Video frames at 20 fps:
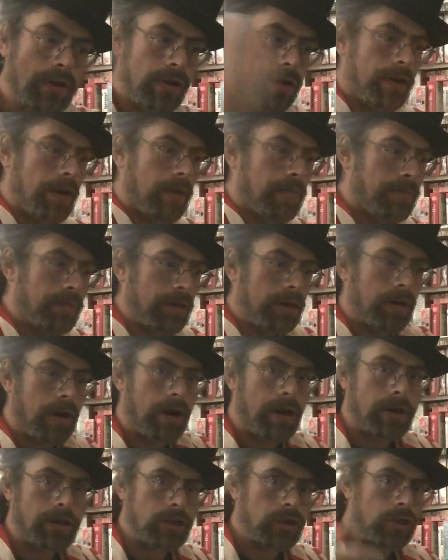your number
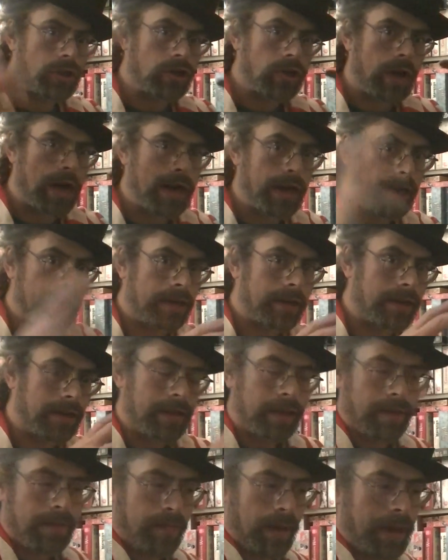cards to try to get to
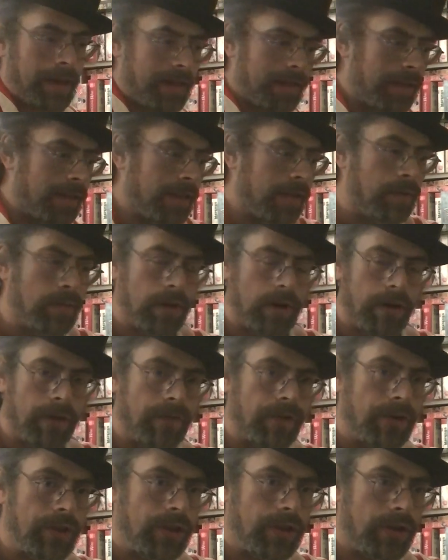the spaces that work
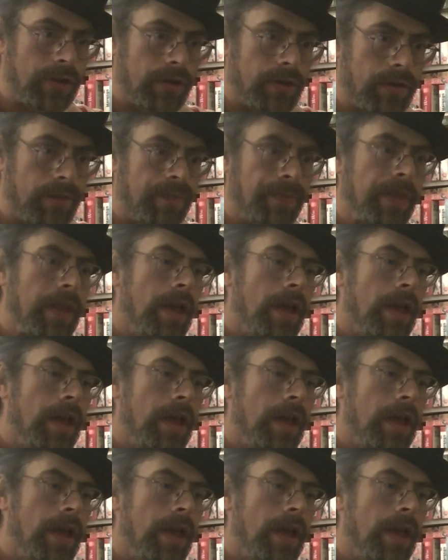for you.